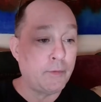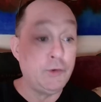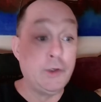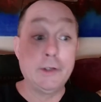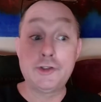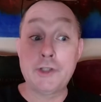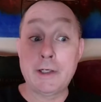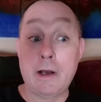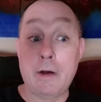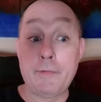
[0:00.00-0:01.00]
if you didn't
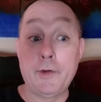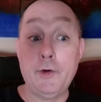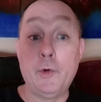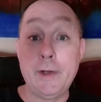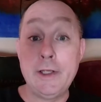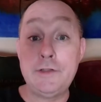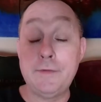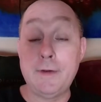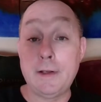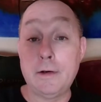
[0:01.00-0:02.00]
check out the Noige
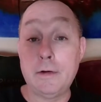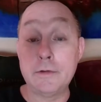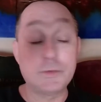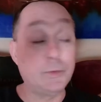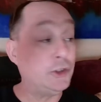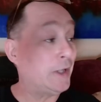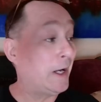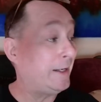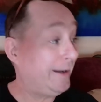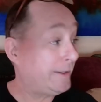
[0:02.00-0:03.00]
videos we
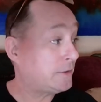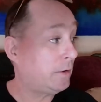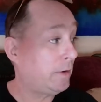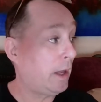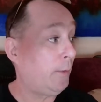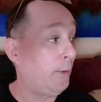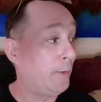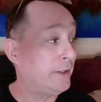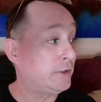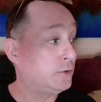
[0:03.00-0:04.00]
shot yesterday, we
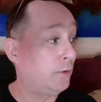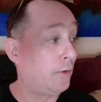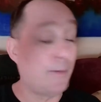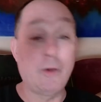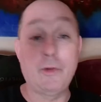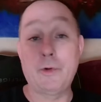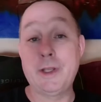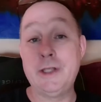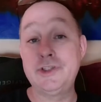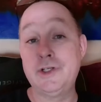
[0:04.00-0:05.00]
went to a remote
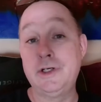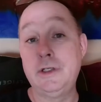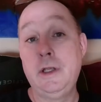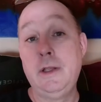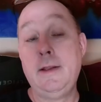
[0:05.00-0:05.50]
location.